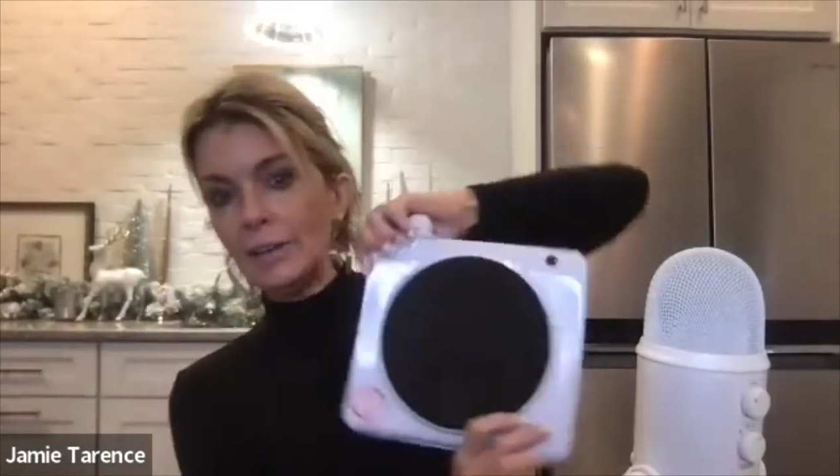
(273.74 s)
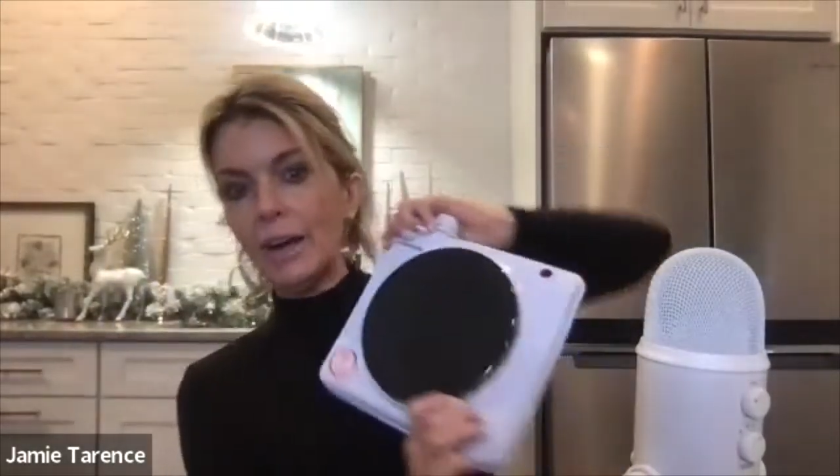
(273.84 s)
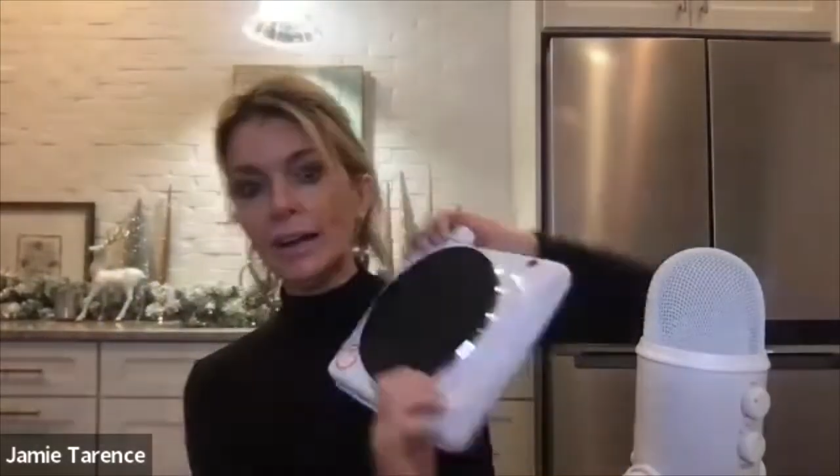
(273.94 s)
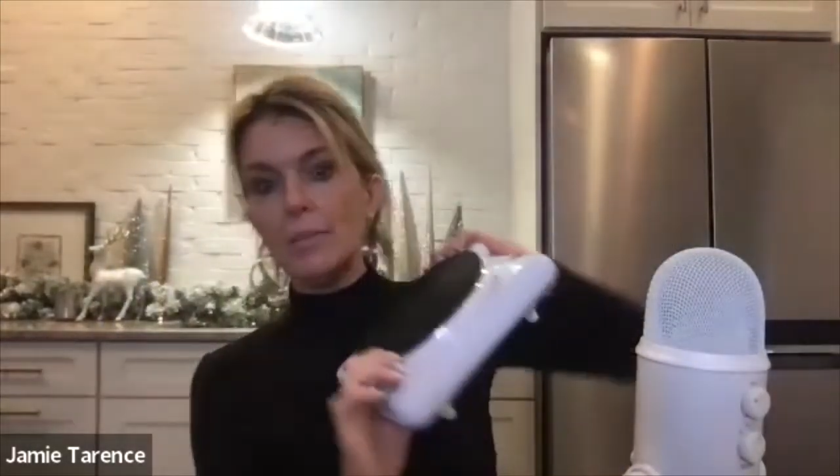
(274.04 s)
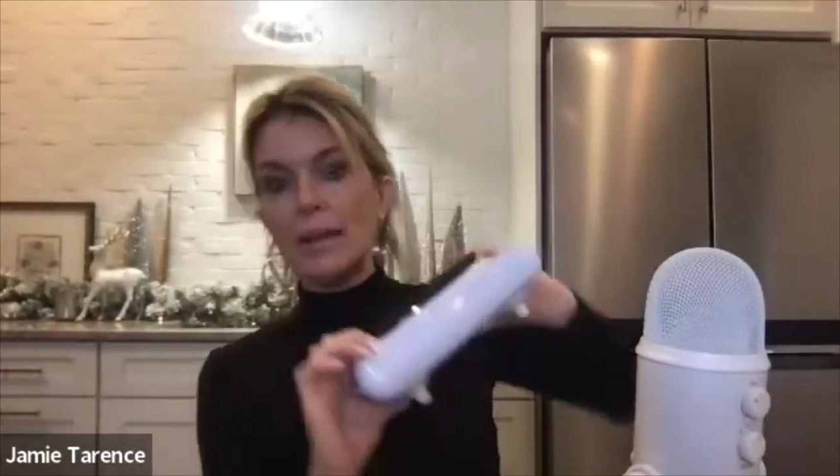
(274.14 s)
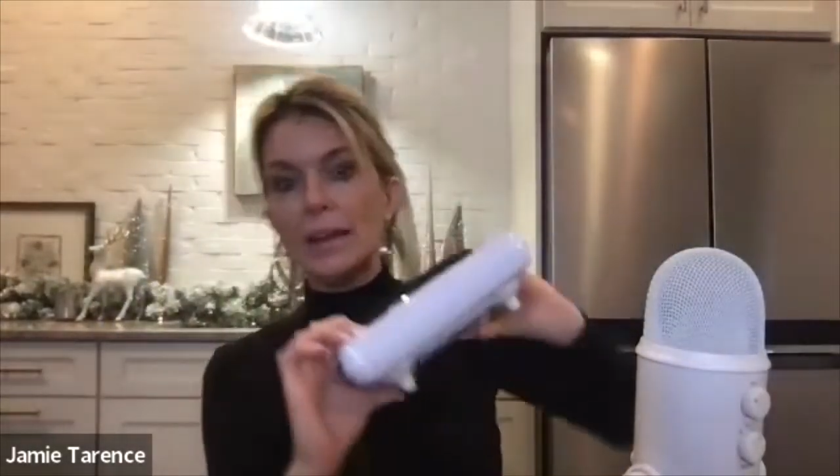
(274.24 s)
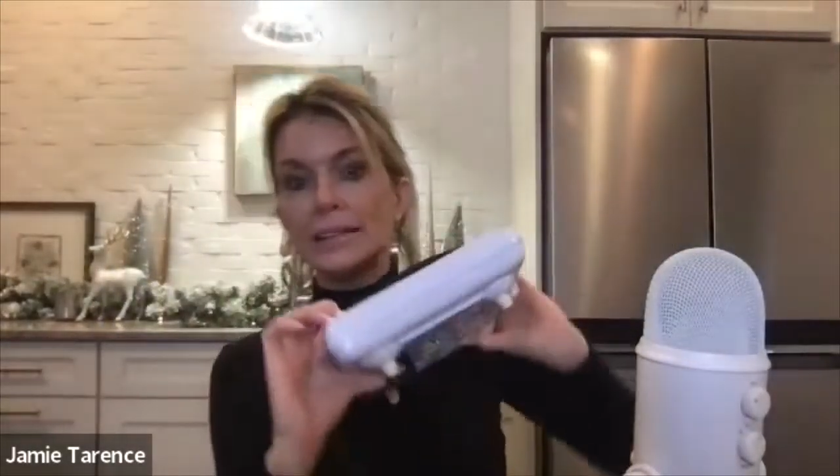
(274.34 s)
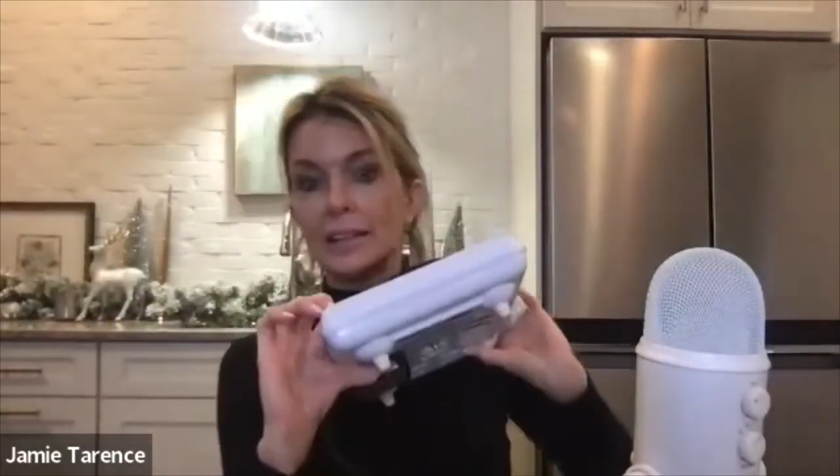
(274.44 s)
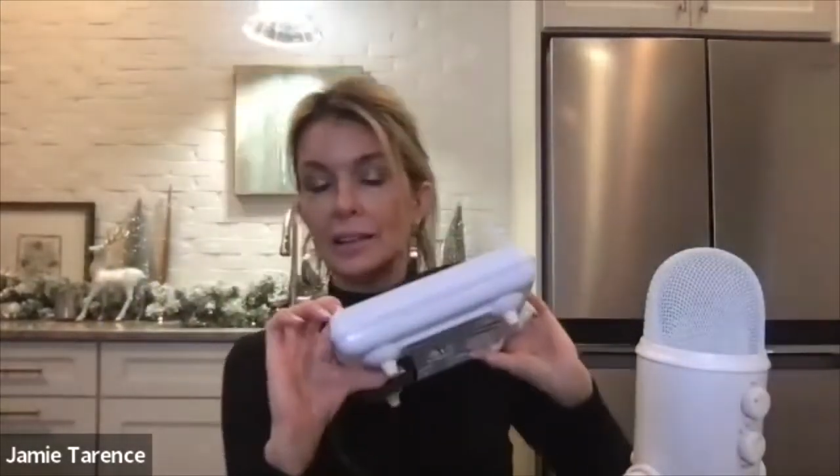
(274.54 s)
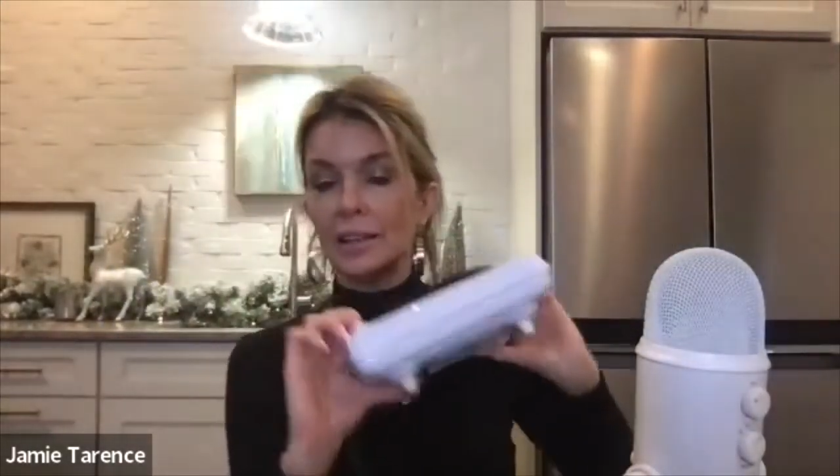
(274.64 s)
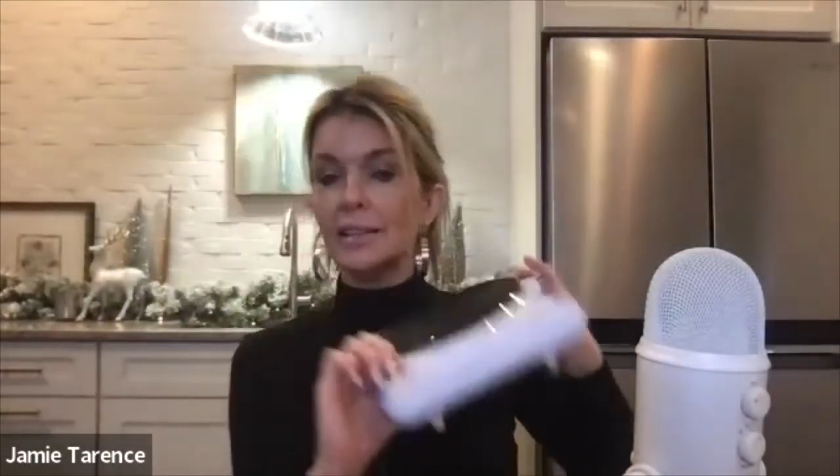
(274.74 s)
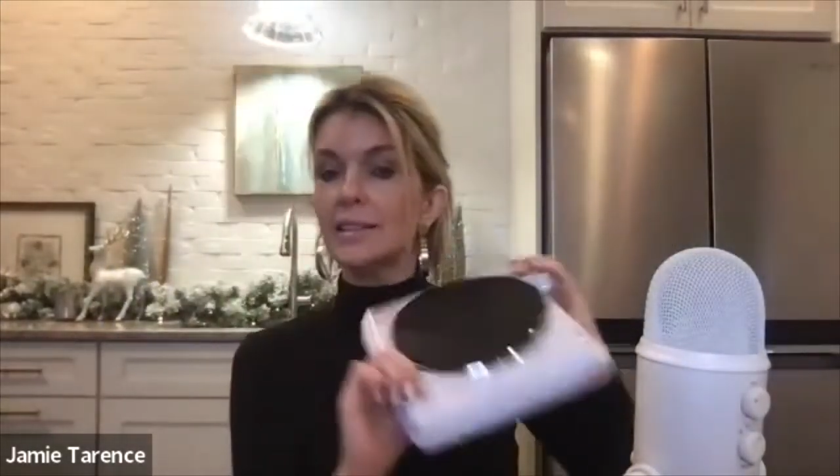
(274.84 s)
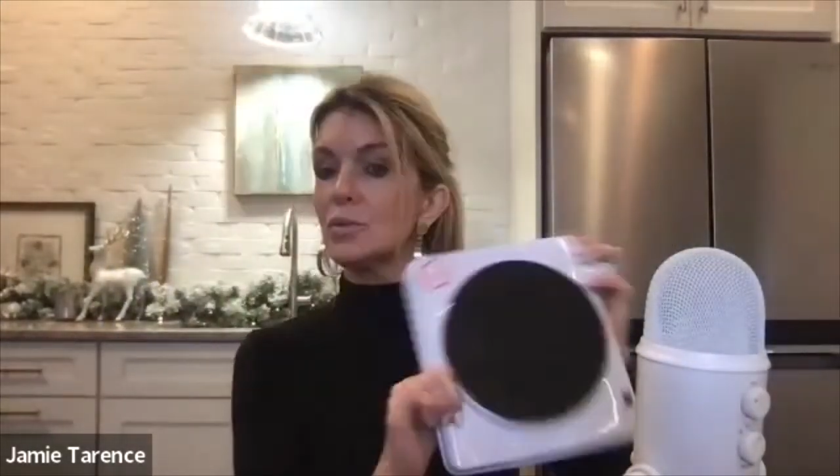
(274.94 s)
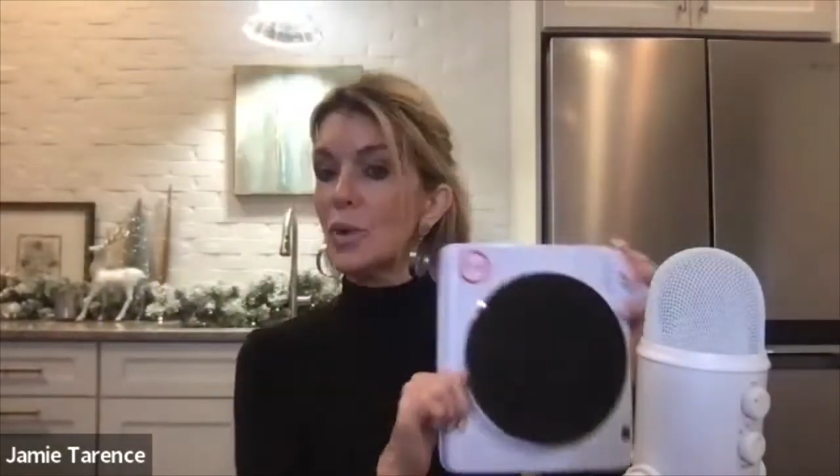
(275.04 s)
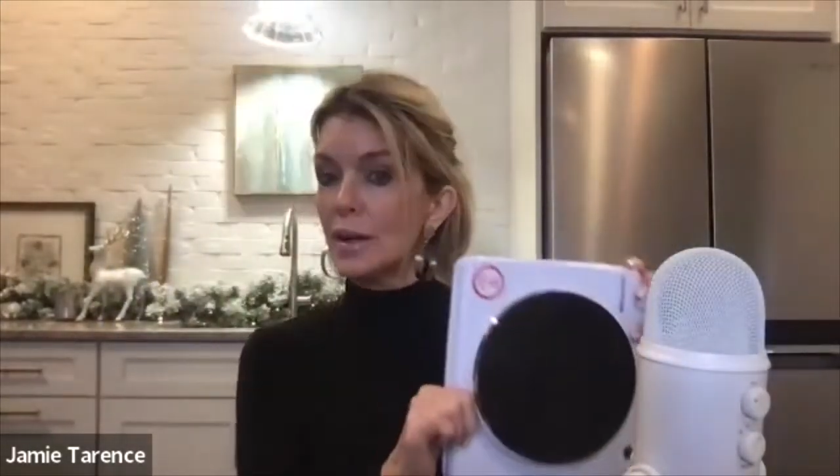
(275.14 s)
recommend at
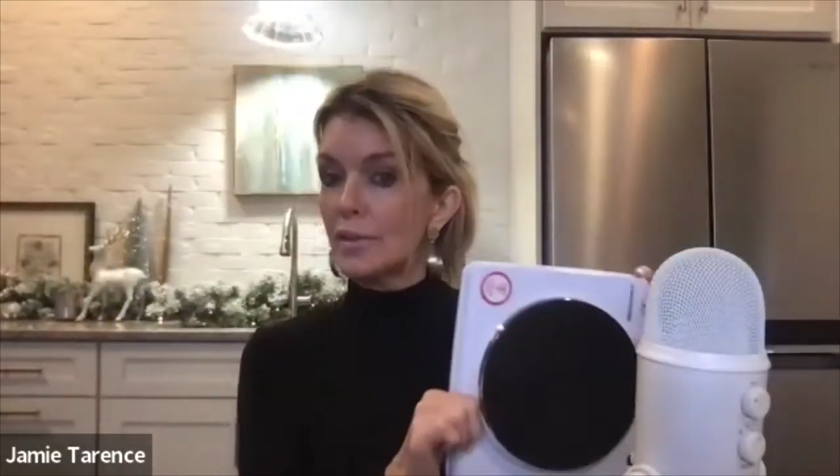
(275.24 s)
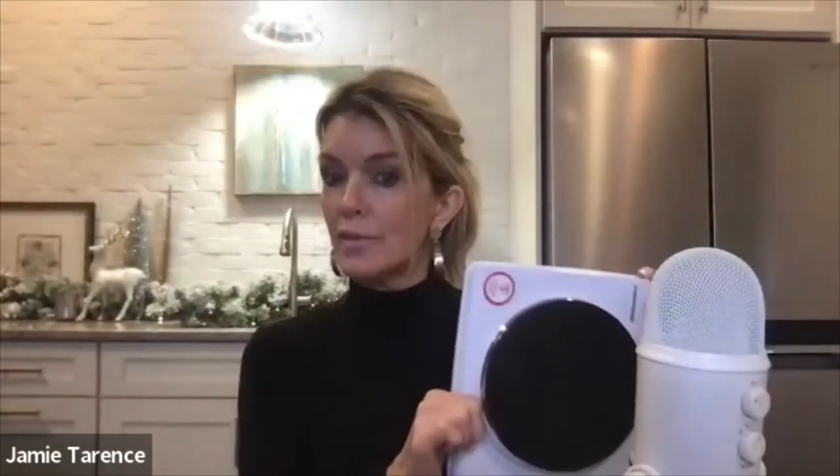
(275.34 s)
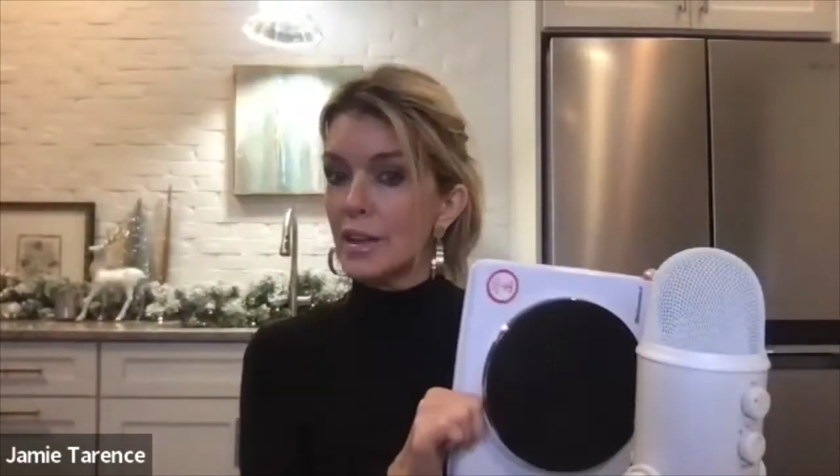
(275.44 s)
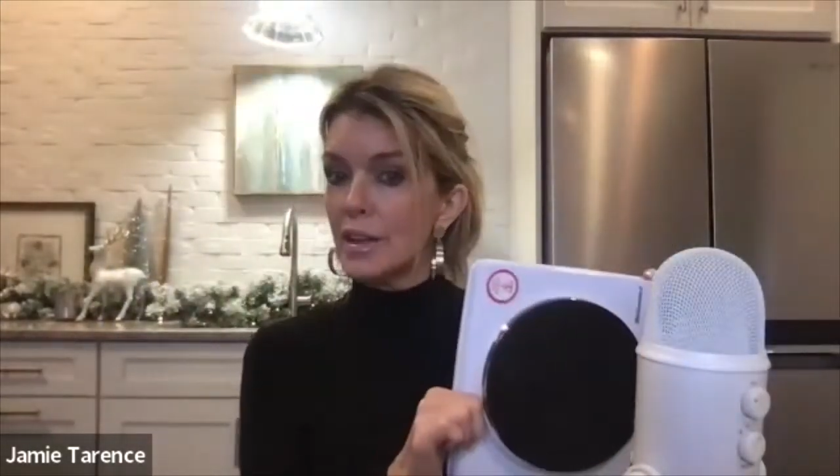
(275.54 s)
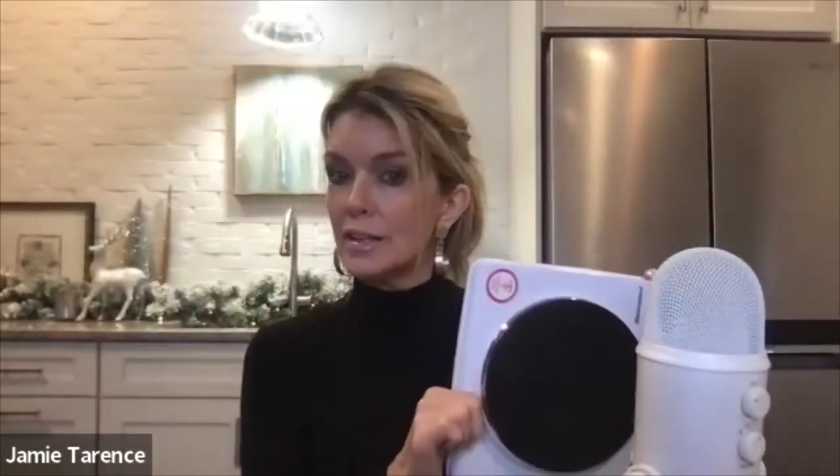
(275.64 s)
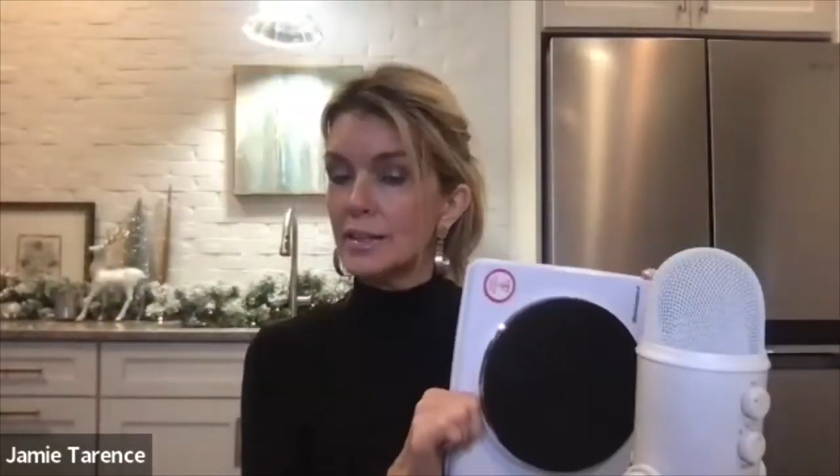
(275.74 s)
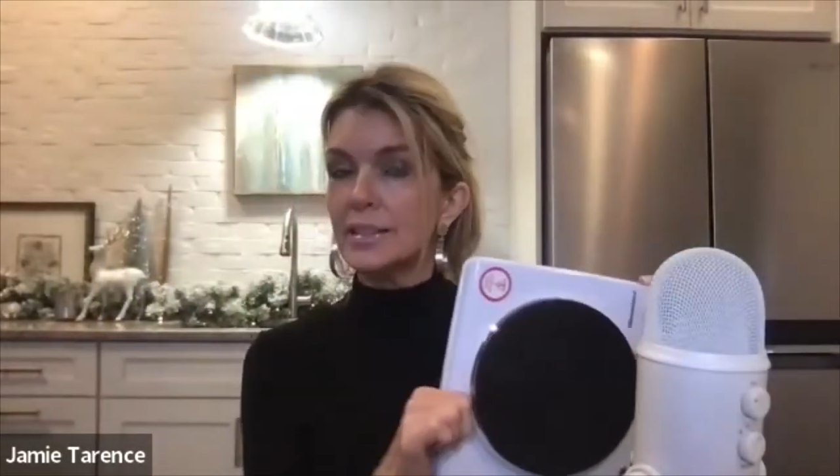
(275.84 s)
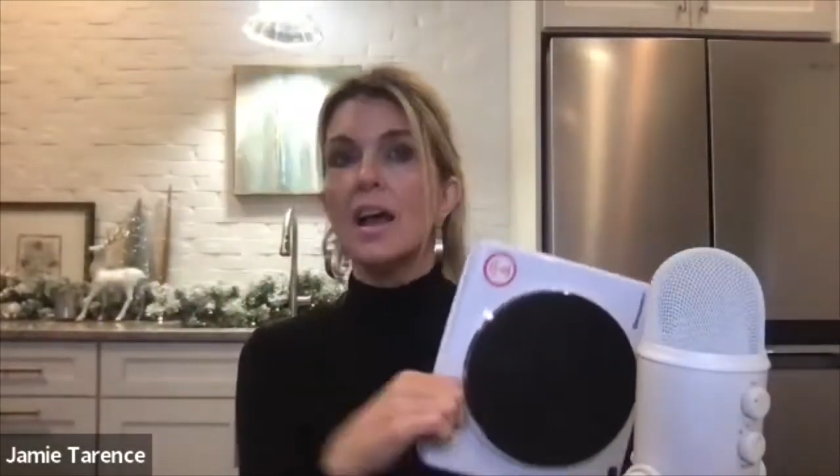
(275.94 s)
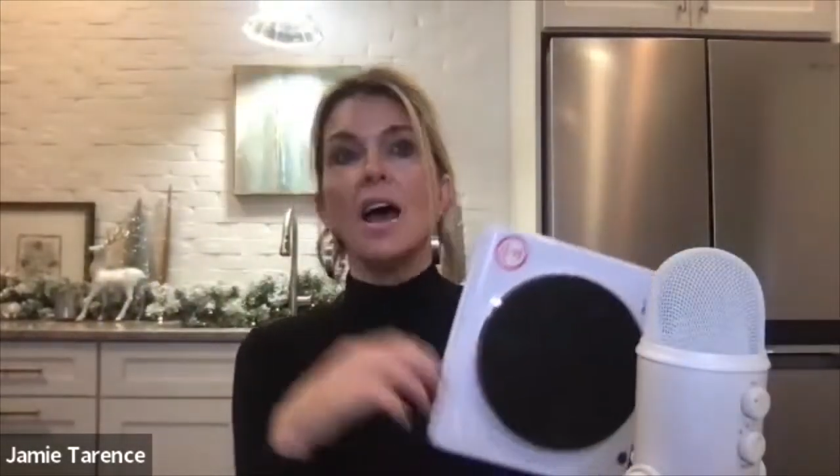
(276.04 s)
least one of these.